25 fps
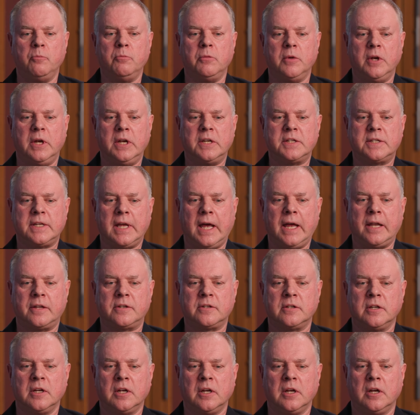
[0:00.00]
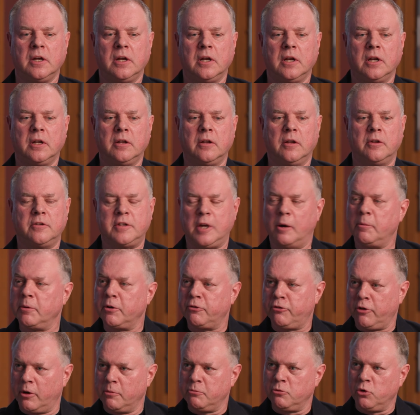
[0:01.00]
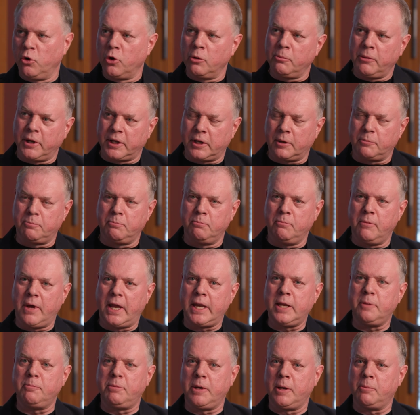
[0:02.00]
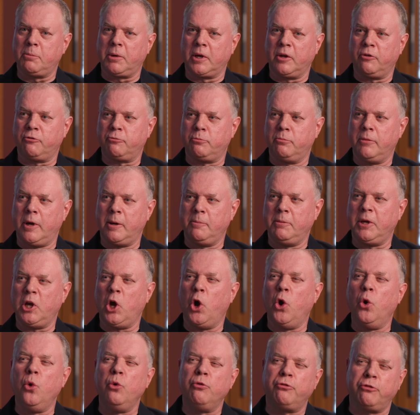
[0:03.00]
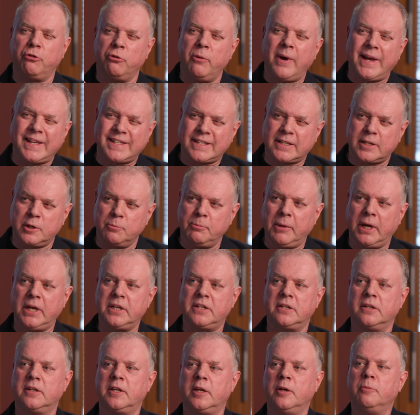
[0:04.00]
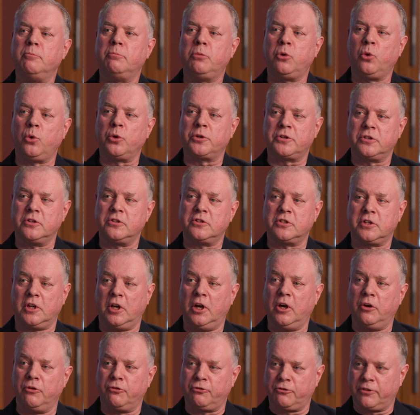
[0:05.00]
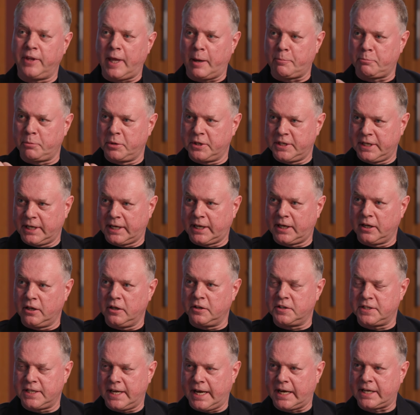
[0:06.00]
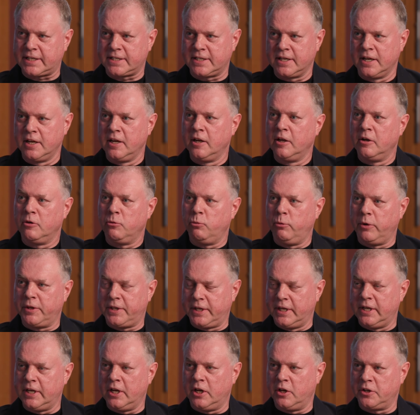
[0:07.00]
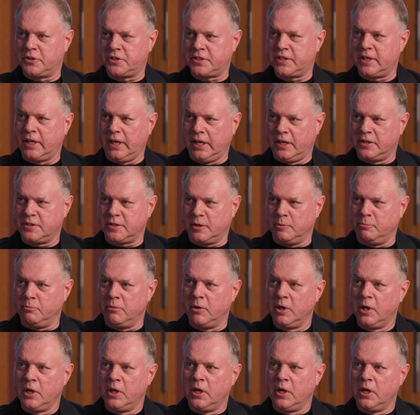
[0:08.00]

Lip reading: is that, tell me if I'm wrong, but that many people have maybe overestimated the importance of that particular text within Nazism.